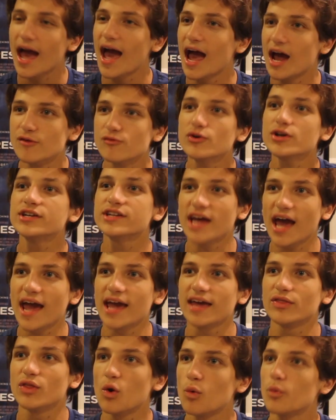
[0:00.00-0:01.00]
every
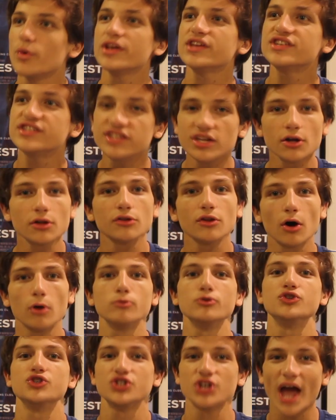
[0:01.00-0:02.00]
day that we still
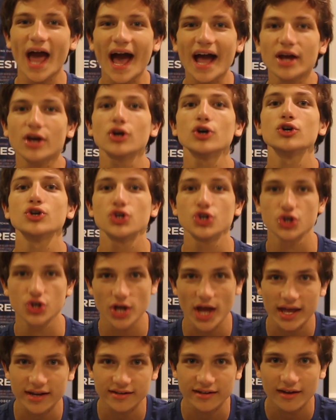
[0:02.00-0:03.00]
know jack
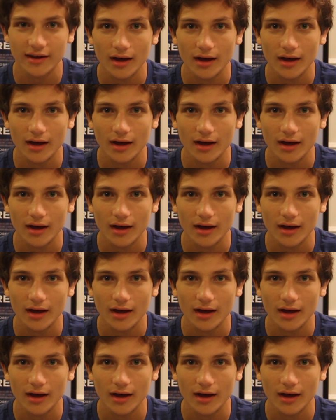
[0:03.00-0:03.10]
shit